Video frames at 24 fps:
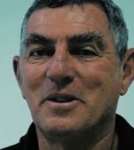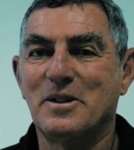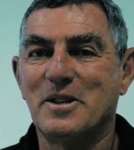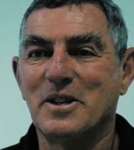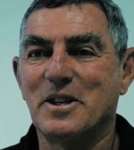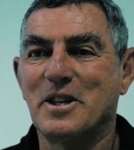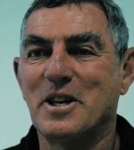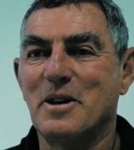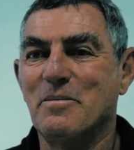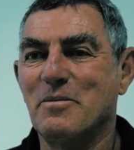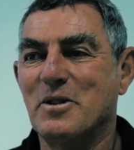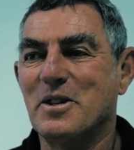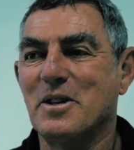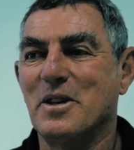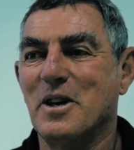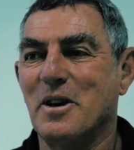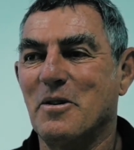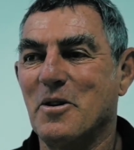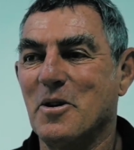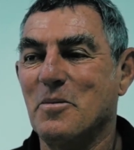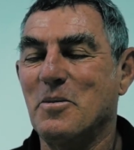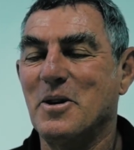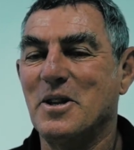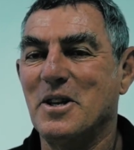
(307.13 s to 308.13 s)
to come to
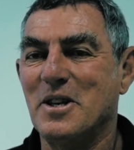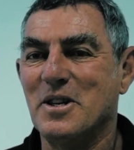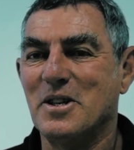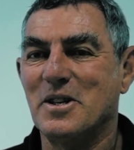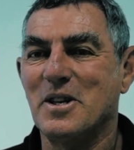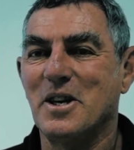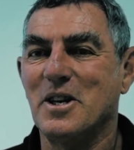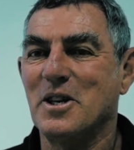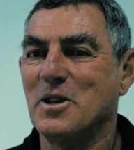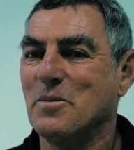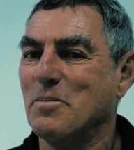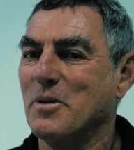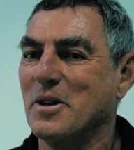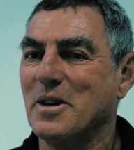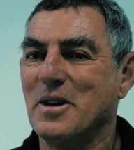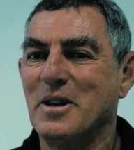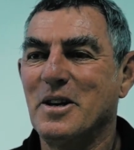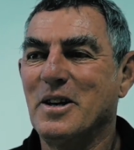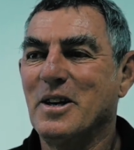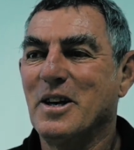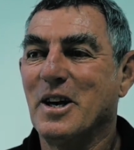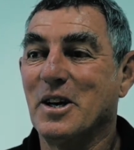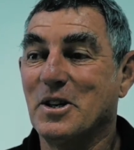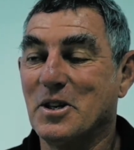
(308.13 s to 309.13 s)
Nairobi these days, but
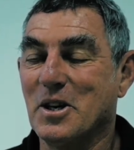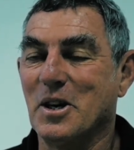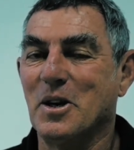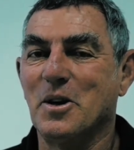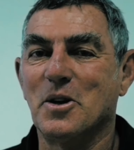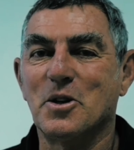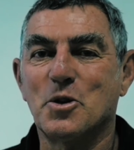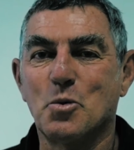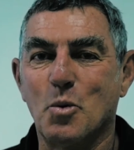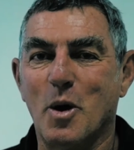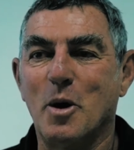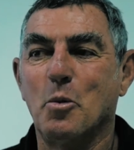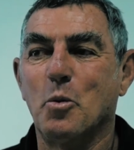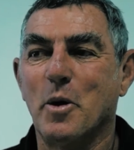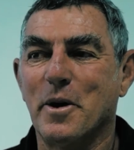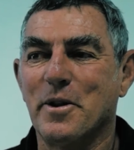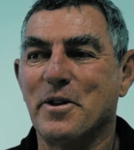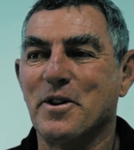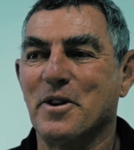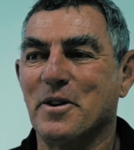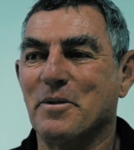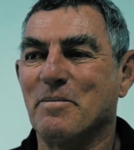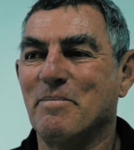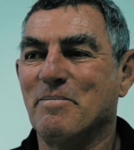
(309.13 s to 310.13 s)
I tell you, it's well worth
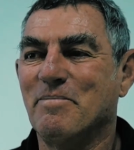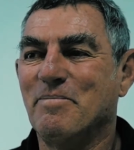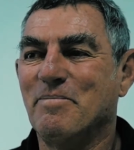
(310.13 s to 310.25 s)
it.